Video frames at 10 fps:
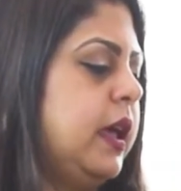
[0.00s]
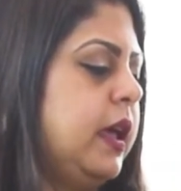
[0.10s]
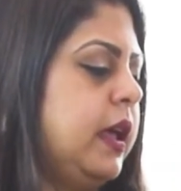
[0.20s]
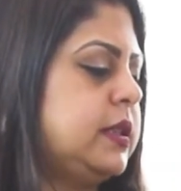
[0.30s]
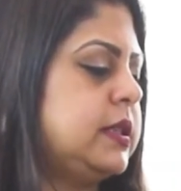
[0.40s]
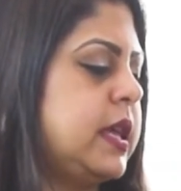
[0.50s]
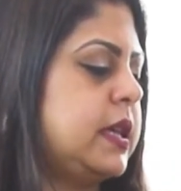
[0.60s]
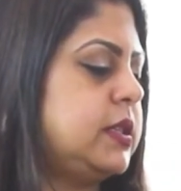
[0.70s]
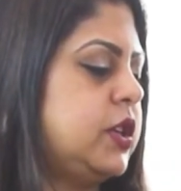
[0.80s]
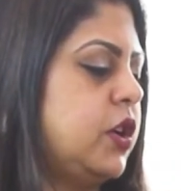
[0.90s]
It
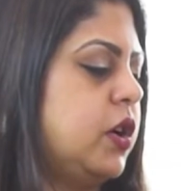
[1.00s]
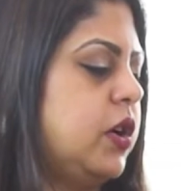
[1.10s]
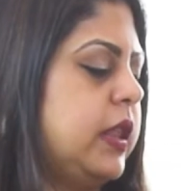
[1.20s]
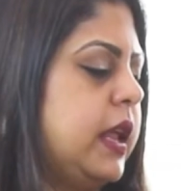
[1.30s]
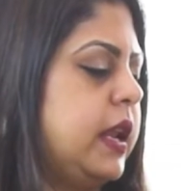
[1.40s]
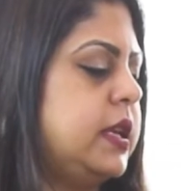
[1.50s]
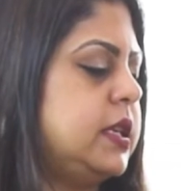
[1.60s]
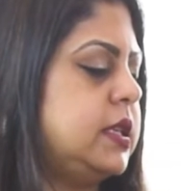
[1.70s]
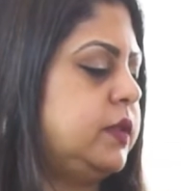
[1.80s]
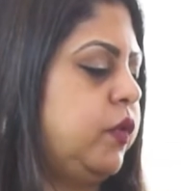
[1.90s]
says here that it
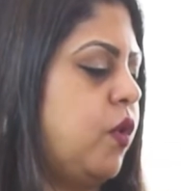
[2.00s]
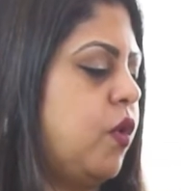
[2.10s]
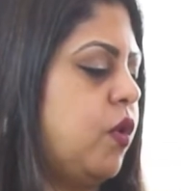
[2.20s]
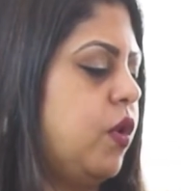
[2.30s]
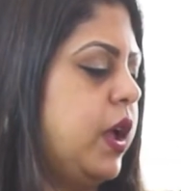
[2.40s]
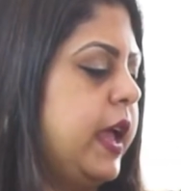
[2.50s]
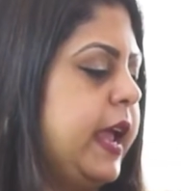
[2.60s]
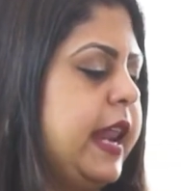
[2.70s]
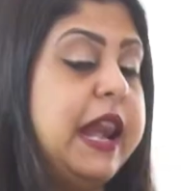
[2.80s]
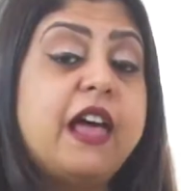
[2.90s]
is for
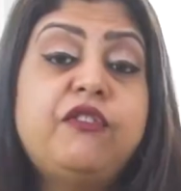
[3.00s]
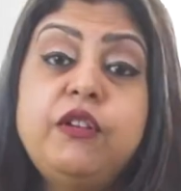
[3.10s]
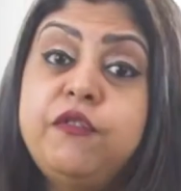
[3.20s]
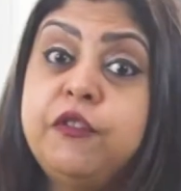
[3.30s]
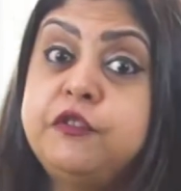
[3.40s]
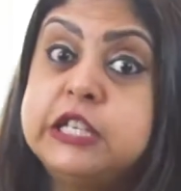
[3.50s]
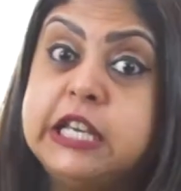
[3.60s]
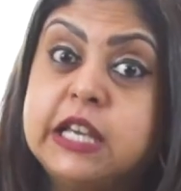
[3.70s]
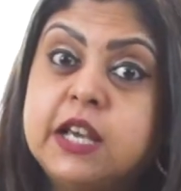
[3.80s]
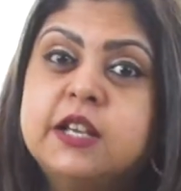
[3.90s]

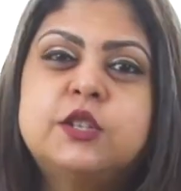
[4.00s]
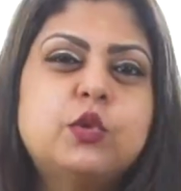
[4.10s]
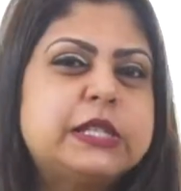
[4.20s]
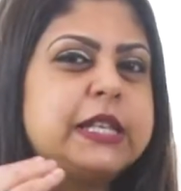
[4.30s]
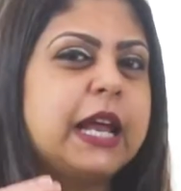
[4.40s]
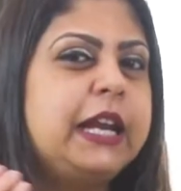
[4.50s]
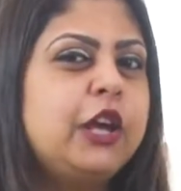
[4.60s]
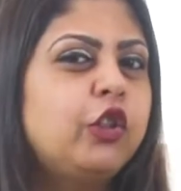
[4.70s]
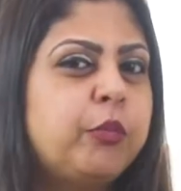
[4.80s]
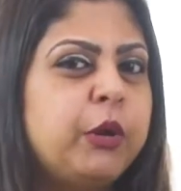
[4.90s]
$11.50, so slightly
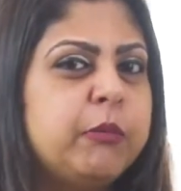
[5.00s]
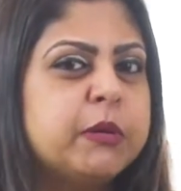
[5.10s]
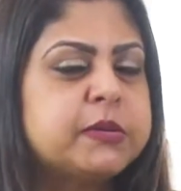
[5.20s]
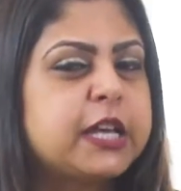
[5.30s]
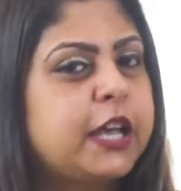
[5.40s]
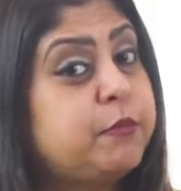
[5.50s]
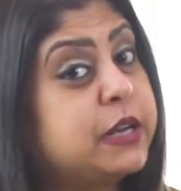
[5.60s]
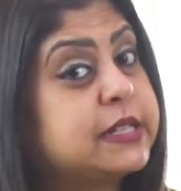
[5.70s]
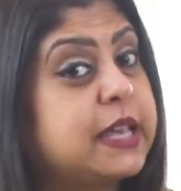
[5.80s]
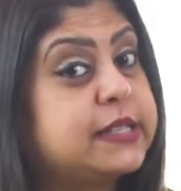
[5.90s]
on the premium side, but
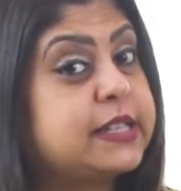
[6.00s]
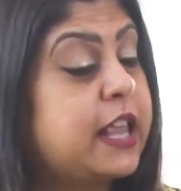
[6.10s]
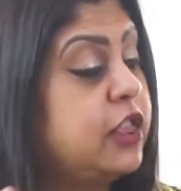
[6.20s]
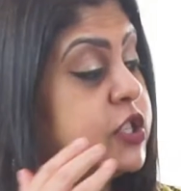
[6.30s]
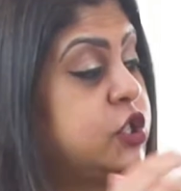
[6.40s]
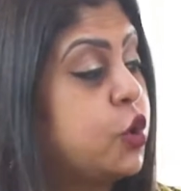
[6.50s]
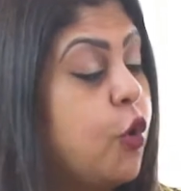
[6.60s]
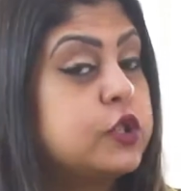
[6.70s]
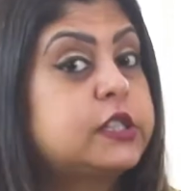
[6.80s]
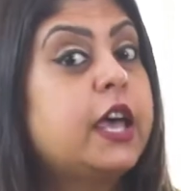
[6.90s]
as I said, the
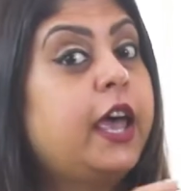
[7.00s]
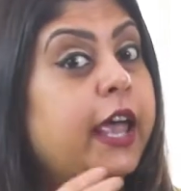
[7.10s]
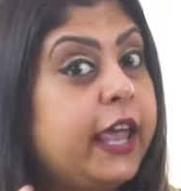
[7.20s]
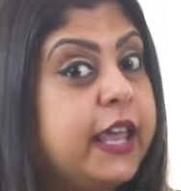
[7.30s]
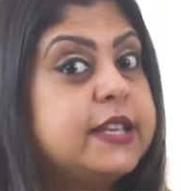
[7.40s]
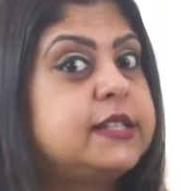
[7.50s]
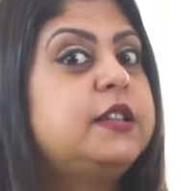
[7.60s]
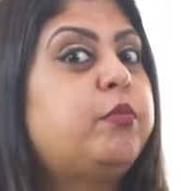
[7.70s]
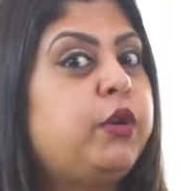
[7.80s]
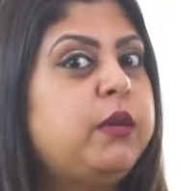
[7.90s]
Source is
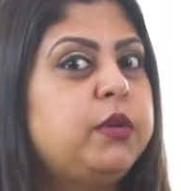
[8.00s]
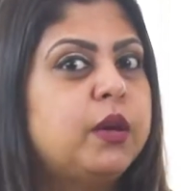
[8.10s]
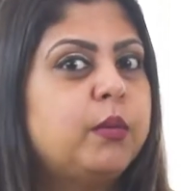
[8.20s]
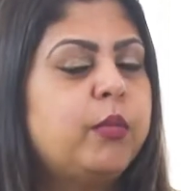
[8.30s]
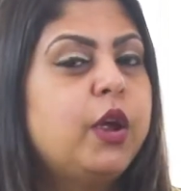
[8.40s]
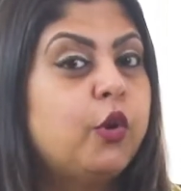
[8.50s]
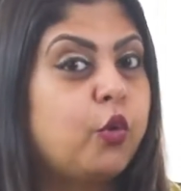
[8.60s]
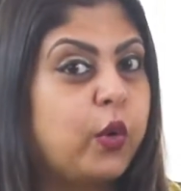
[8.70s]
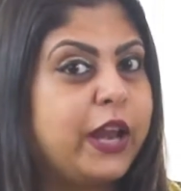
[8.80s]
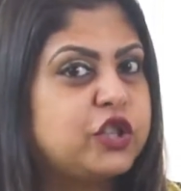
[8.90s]
the premium
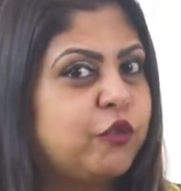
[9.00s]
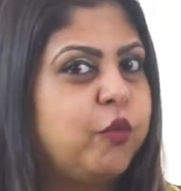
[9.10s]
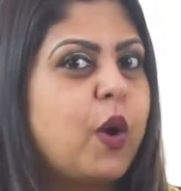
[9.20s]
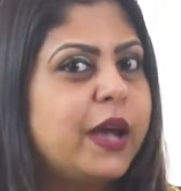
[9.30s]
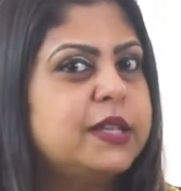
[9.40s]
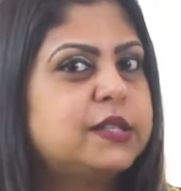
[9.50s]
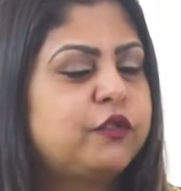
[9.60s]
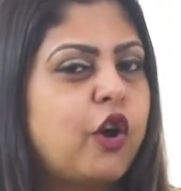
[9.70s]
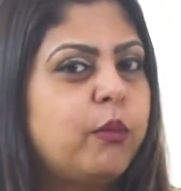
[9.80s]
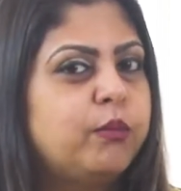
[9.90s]
range of wines
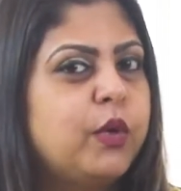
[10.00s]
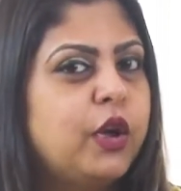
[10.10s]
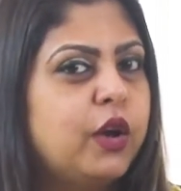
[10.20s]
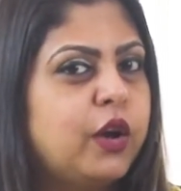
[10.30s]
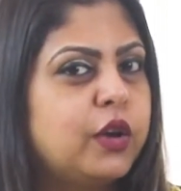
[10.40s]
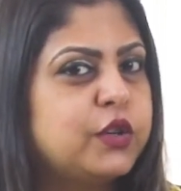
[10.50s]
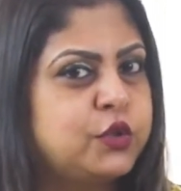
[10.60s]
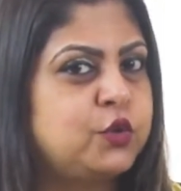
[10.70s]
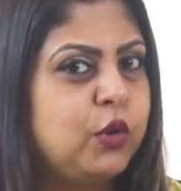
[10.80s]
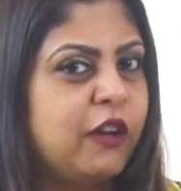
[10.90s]
from
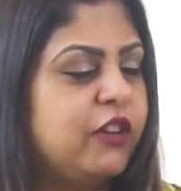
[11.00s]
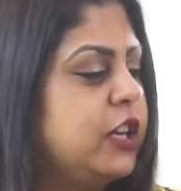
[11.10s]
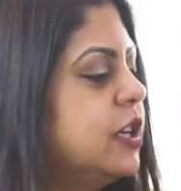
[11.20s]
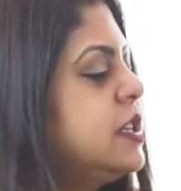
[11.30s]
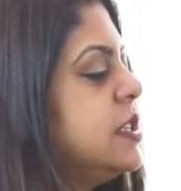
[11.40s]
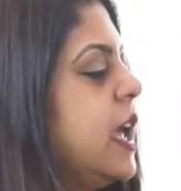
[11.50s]
Sula Vineyards,